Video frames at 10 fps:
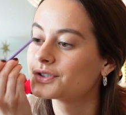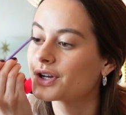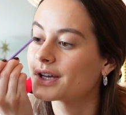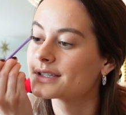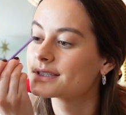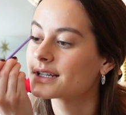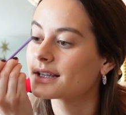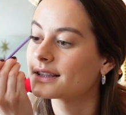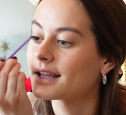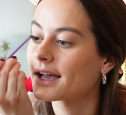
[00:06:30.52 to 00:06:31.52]
Just
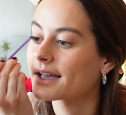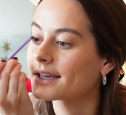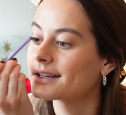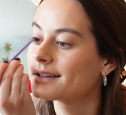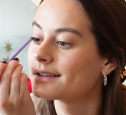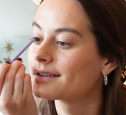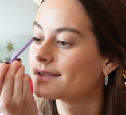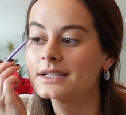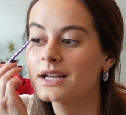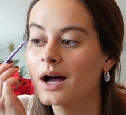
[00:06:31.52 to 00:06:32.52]
line
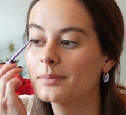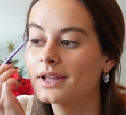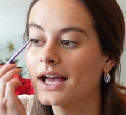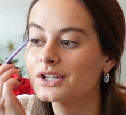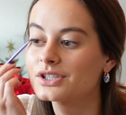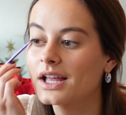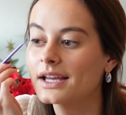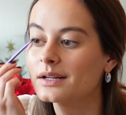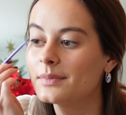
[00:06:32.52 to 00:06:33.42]
my top lash line a